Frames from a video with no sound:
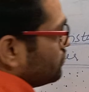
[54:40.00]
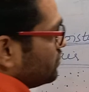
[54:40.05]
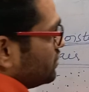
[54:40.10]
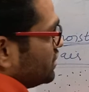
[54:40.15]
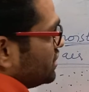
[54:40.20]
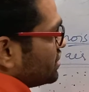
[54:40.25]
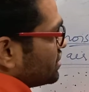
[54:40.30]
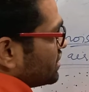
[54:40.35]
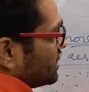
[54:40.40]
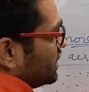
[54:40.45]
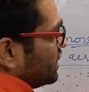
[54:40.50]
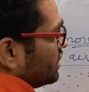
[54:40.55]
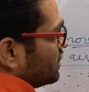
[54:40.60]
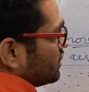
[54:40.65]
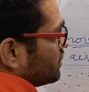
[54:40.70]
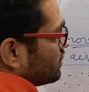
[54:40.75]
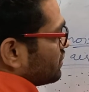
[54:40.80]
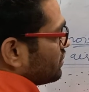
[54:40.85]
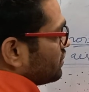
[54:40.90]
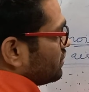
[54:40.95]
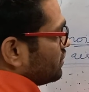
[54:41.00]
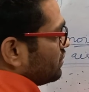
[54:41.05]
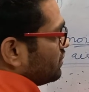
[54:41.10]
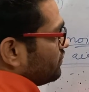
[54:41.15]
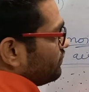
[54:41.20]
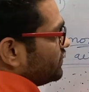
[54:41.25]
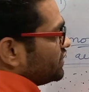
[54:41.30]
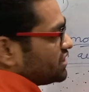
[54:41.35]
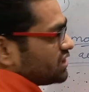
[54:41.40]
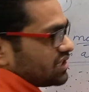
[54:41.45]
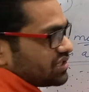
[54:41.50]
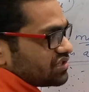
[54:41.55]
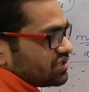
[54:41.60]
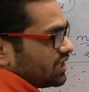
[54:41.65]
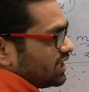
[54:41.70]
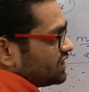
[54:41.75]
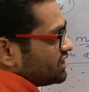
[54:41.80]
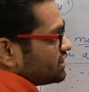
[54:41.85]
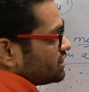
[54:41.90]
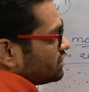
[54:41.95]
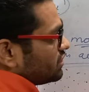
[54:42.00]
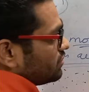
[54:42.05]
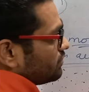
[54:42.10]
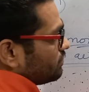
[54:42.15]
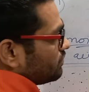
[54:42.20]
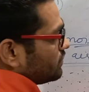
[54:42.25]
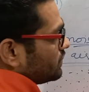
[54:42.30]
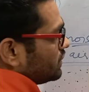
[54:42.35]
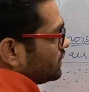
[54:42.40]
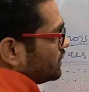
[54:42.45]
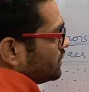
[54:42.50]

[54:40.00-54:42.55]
this air which has risen up,